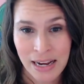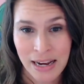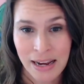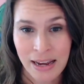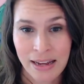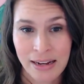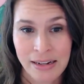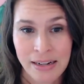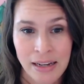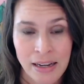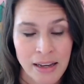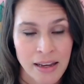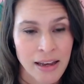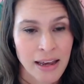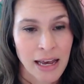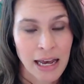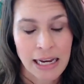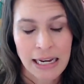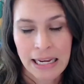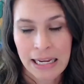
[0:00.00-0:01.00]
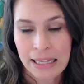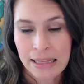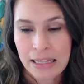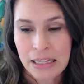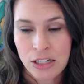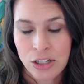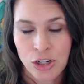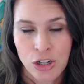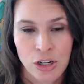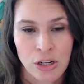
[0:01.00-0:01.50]
And again,
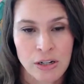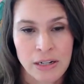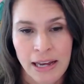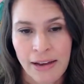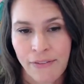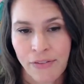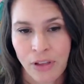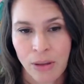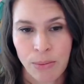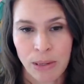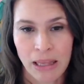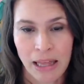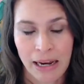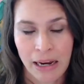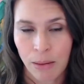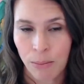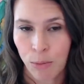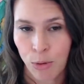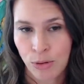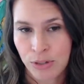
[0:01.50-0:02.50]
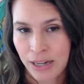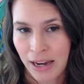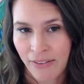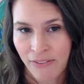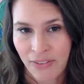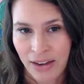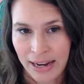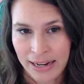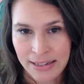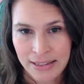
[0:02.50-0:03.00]
this could definitely be like a
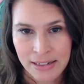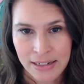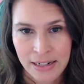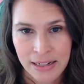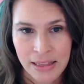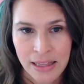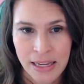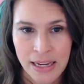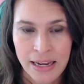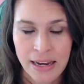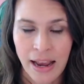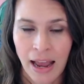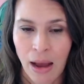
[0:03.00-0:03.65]
multifaceted thing.